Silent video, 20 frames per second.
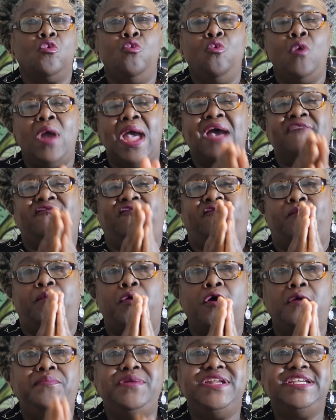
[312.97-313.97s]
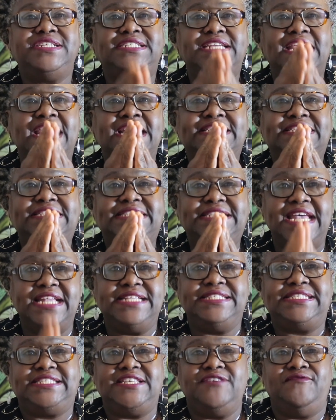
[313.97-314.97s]
who have published
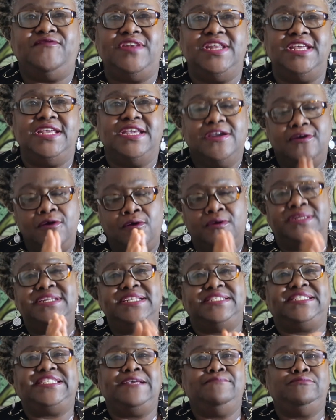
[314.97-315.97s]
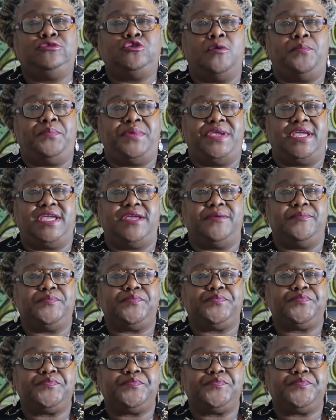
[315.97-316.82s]
extensively on the same topic.